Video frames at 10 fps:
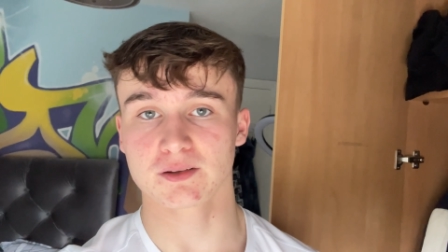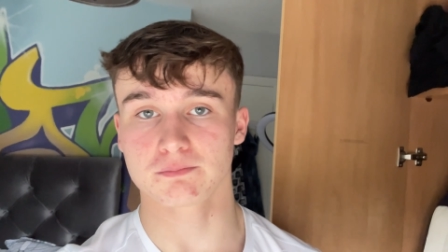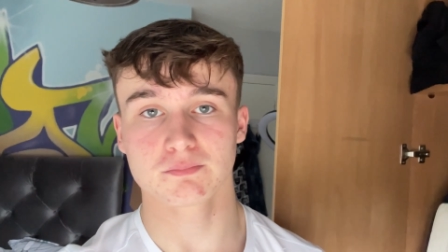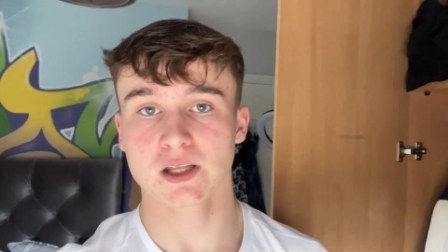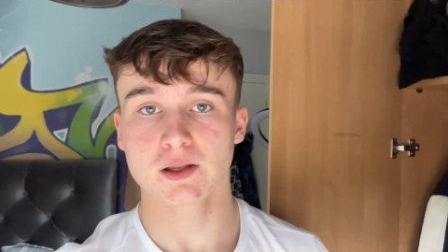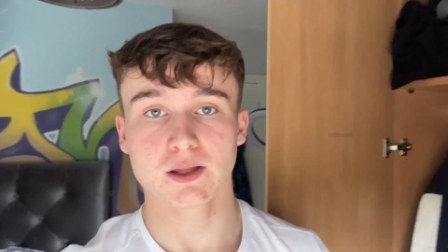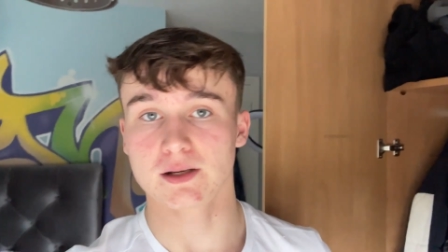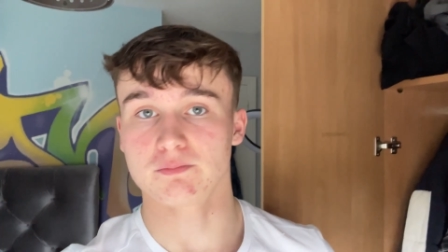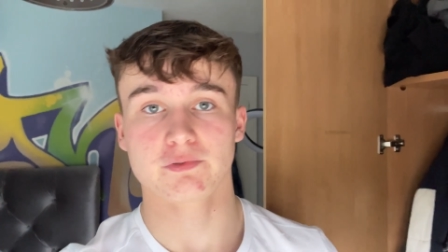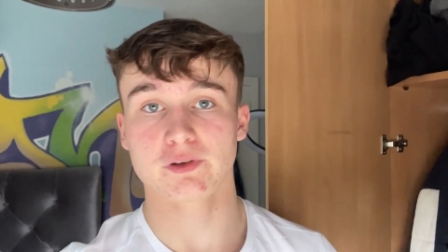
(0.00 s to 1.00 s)
a,
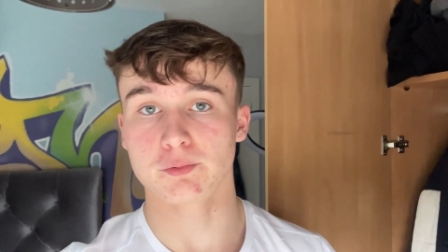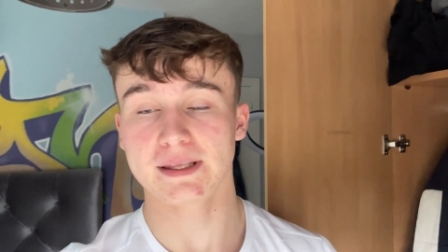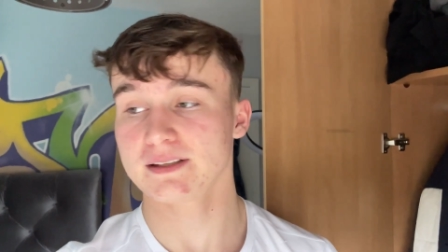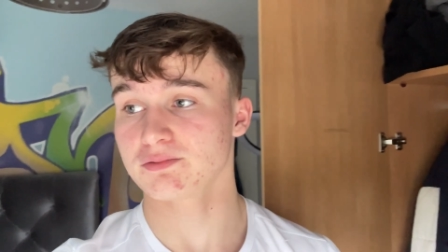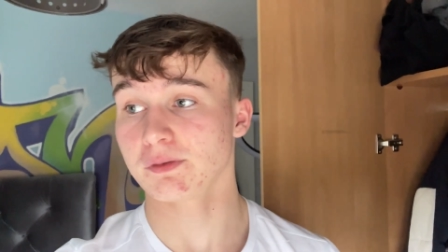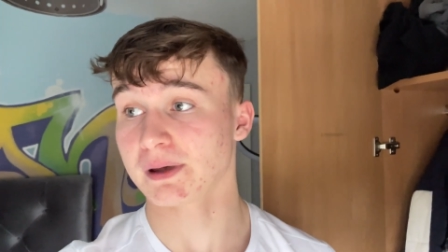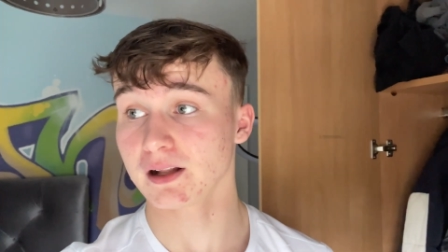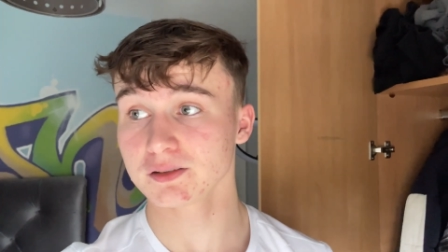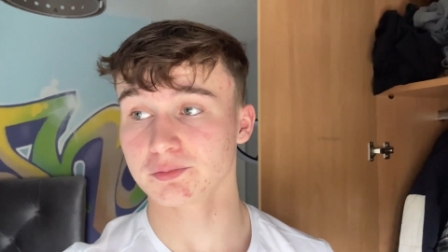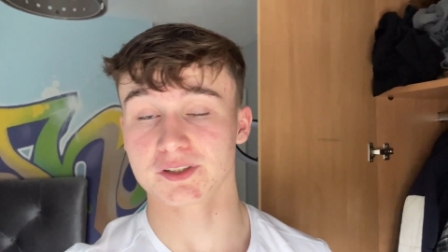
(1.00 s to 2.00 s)
in a few weeks with
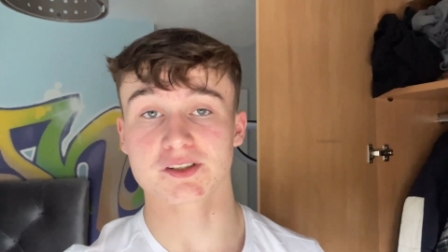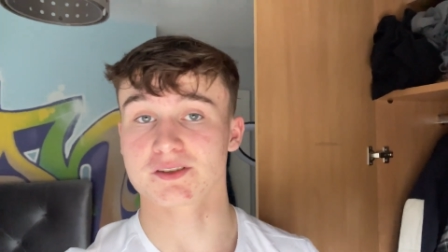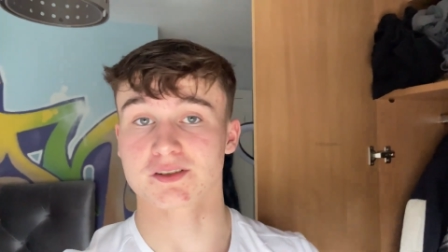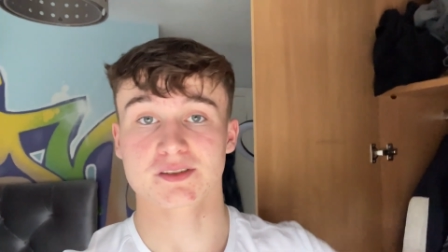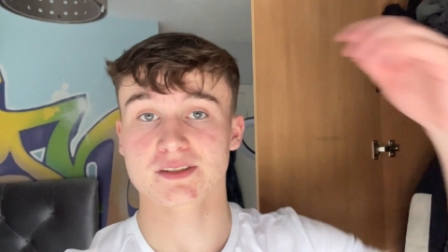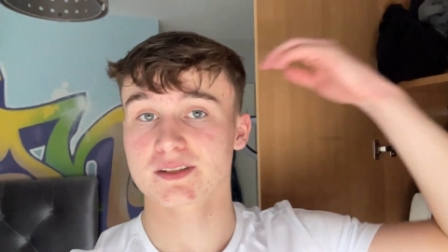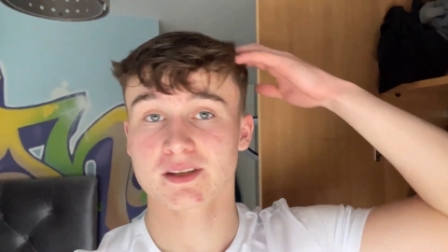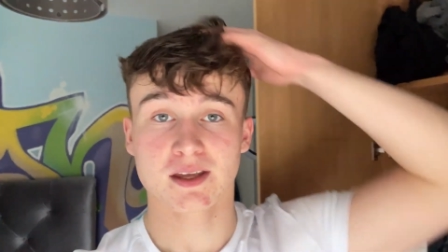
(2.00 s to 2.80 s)
belt, which is just